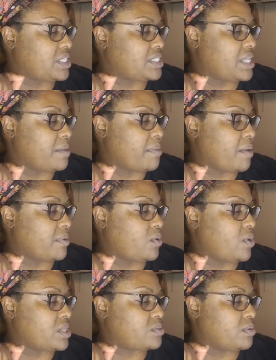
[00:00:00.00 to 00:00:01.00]
The standby
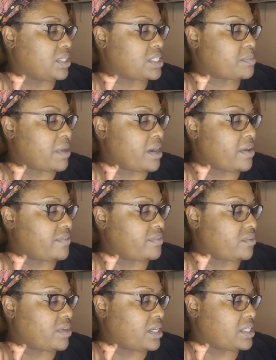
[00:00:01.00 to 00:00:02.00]
request will expire
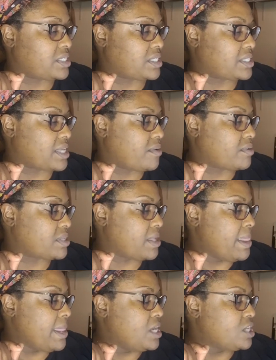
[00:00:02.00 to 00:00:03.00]
after 96 hours,
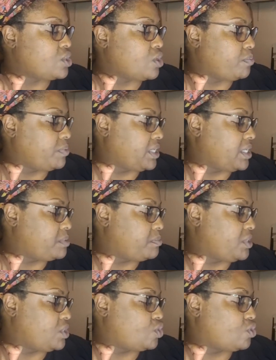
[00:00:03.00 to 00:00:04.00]
so please
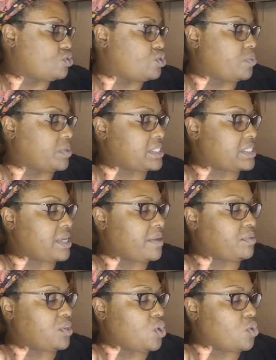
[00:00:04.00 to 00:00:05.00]
be sure to
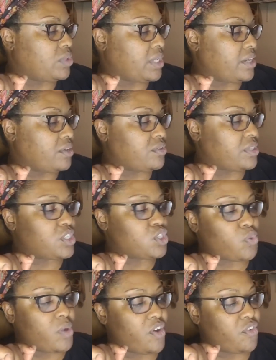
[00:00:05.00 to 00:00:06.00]
accept no later than
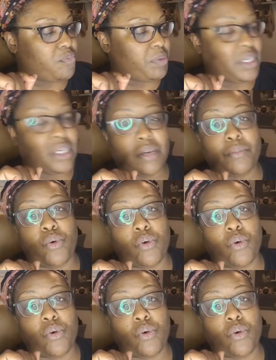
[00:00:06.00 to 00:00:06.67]
12 p.m.